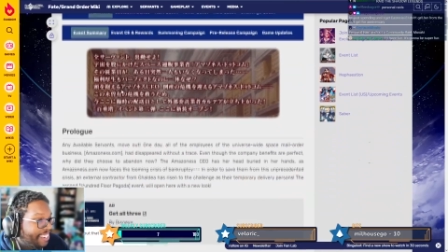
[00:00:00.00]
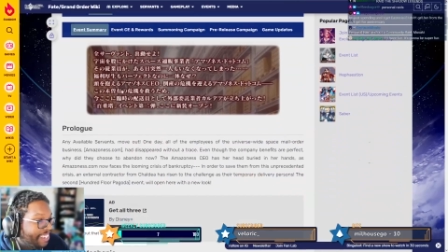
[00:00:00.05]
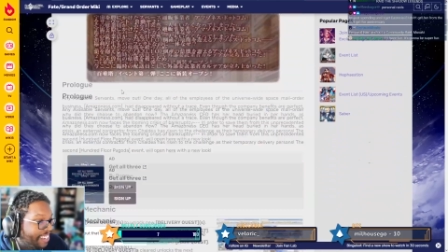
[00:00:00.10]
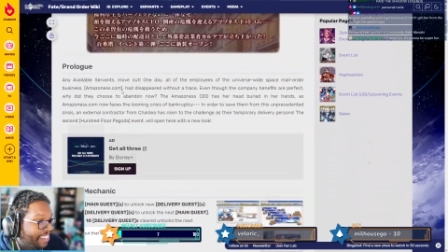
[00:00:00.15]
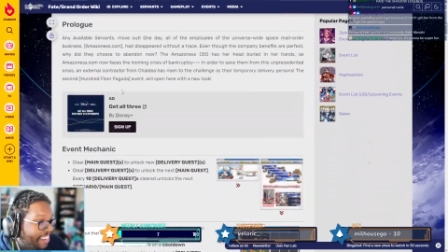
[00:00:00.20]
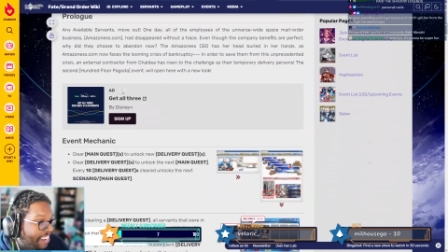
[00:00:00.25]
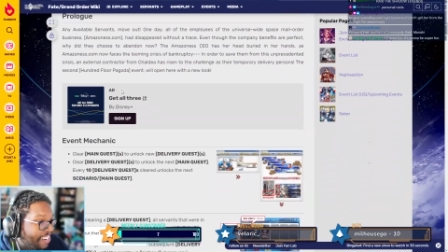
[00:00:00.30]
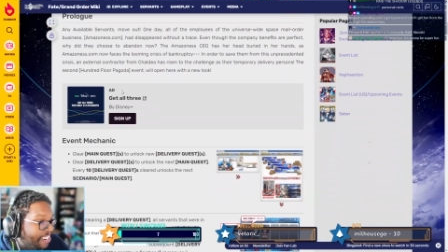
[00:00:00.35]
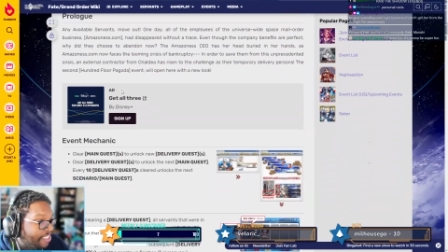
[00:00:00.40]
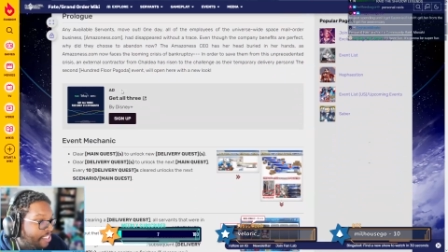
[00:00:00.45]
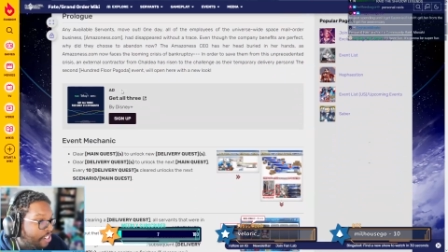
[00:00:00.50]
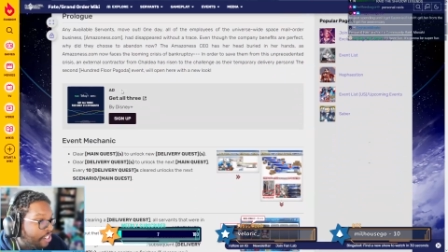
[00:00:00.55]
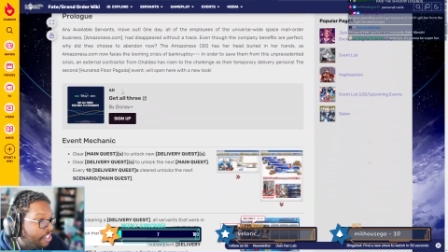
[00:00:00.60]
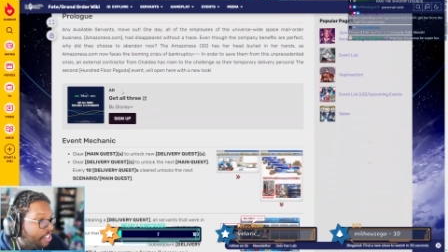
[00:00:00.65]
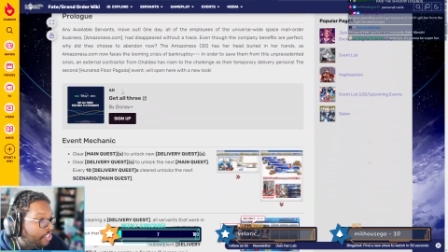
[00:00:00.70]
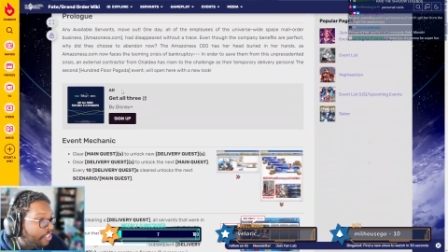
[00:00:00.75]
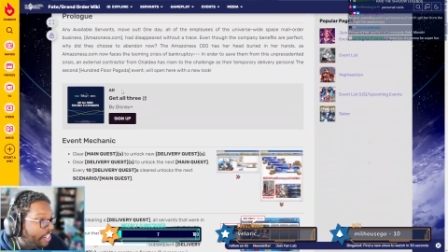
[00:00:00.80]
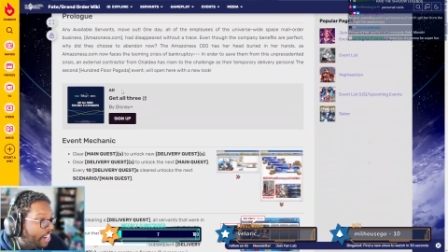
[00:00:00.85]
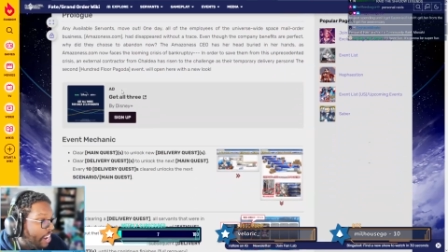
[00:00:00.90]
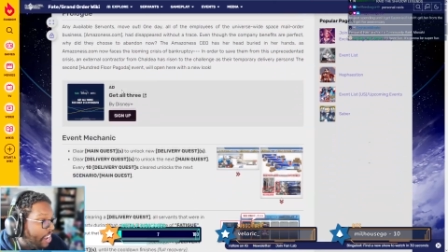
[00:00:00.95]
Can does
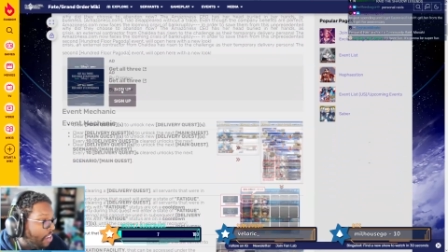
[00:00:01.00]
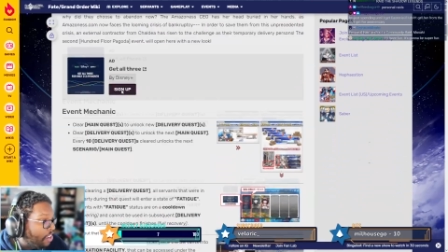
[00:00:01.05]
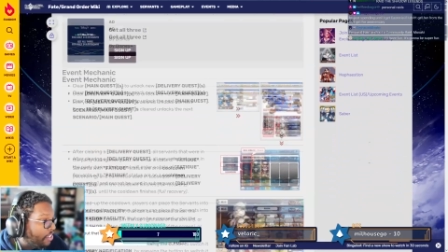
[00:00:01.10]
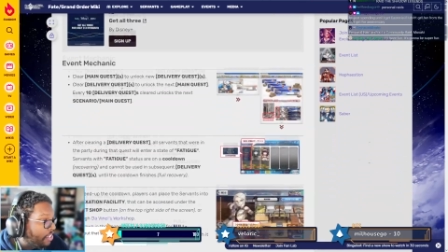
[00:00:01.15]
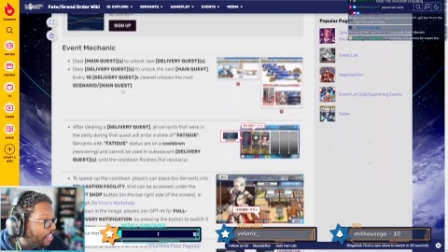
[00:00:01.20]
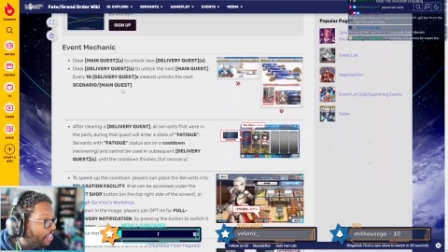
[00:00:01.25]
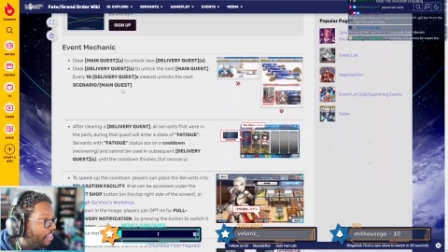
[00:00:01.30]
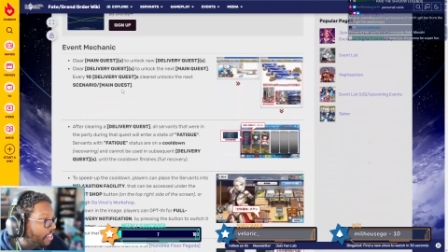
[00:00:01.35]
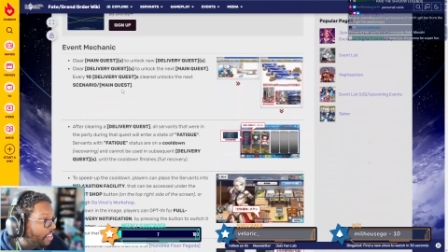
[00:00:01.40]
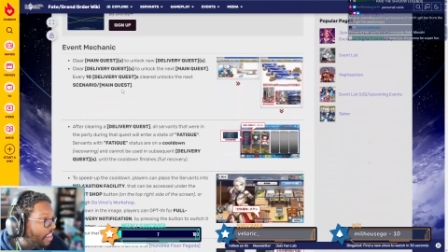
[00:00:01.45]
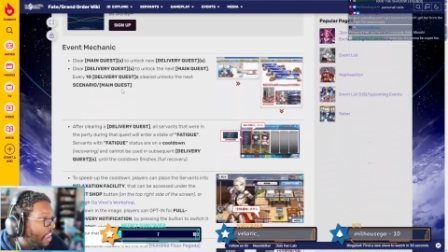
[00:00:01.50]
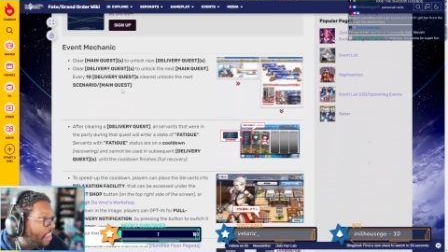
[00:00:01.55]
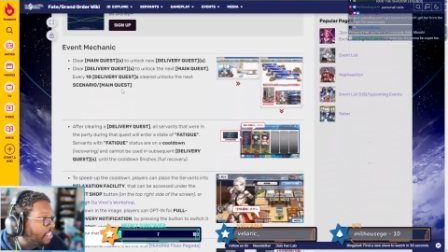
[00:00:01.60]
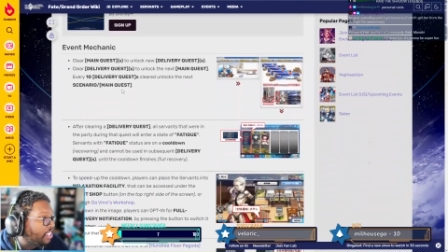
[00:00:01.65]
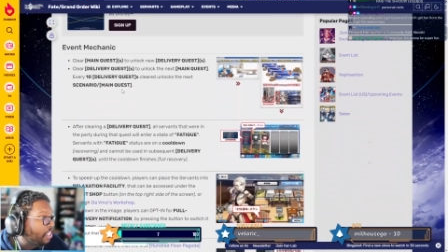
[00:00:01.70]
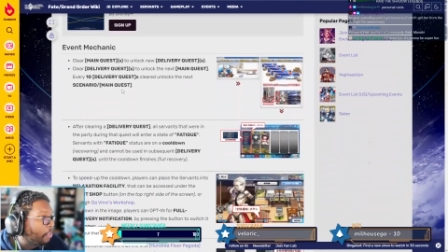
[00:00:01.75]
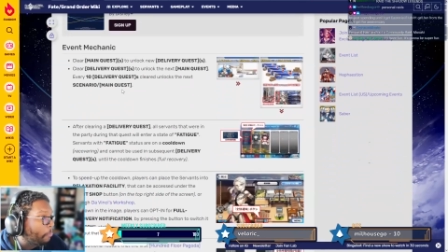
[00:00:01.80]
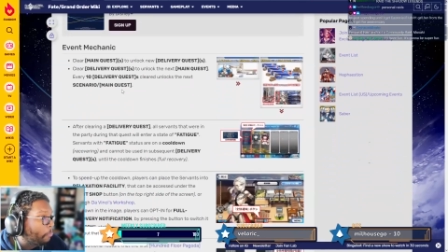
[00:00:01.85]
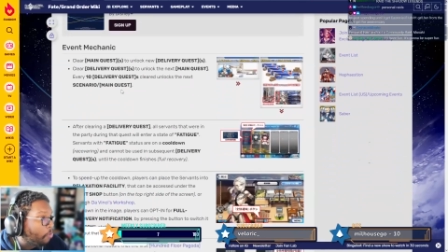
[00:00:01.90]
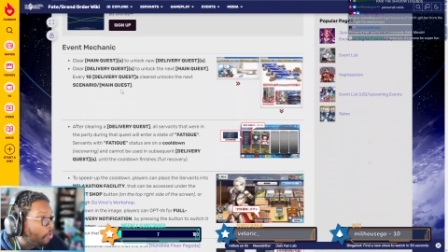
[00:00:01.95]
your Chaldea
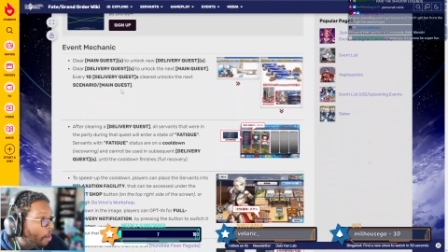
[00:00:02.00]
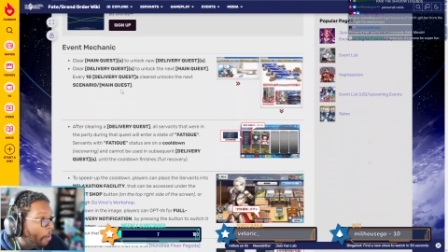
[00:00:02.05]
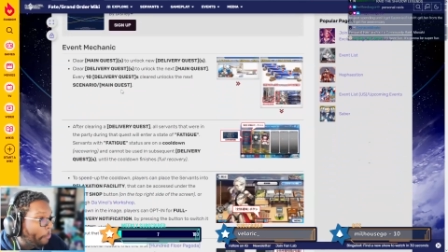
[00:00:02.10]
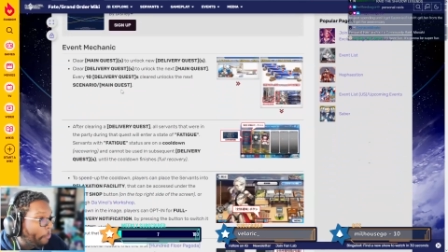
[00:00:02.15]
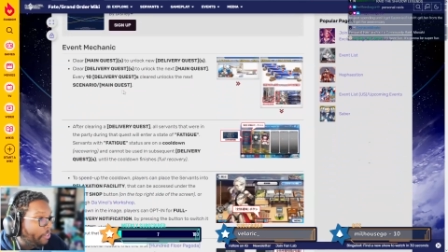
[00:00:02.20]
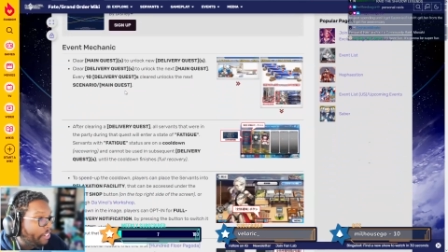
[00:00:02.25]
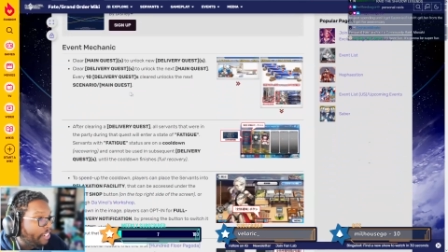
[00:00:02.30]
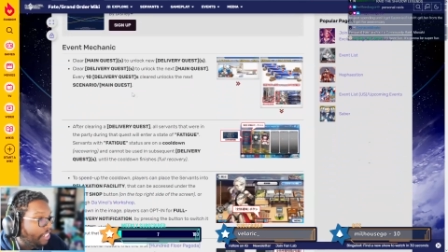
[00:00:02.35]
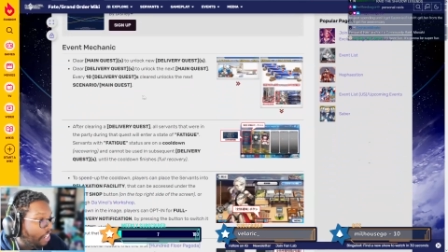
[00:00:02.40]
actually properly